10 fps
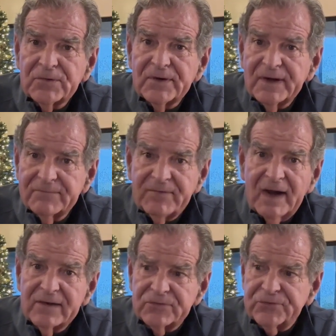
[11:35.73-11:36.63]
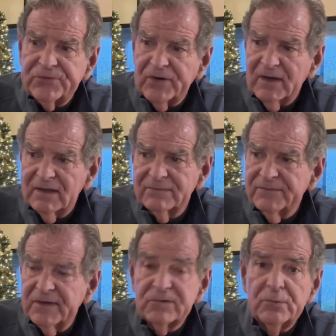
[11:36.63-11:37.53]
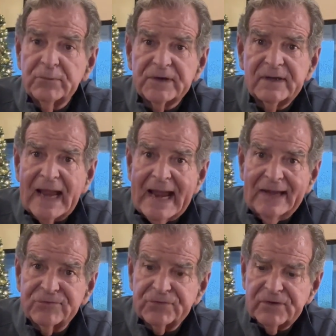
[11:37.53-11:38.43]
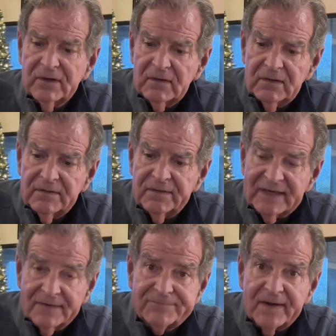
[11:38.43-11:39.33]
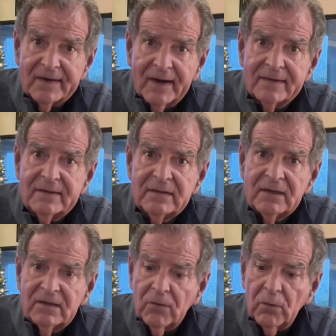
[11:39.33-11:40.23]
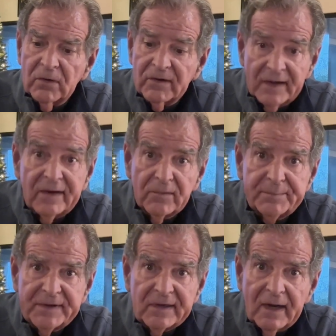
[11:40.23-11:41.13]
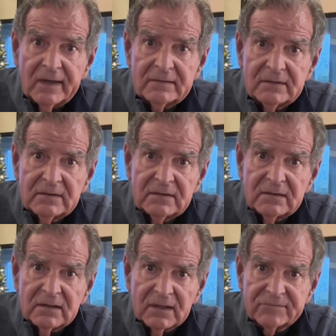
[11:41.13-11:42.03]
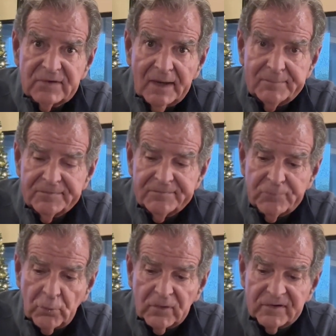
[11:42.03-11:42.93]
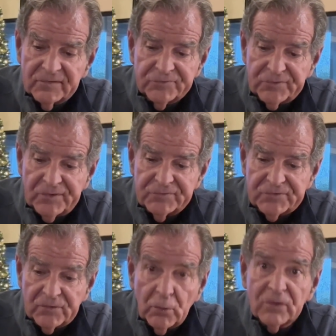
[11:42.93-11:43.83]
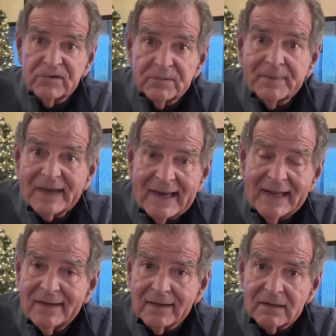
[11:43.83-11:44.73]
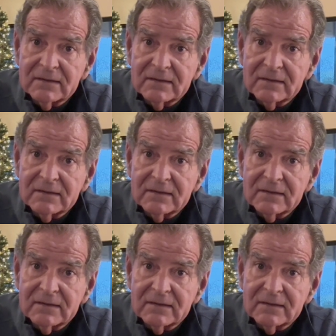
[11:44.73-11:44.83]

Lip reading: advice that you would ask the FAA or an AOPA type of organization or your mechanic.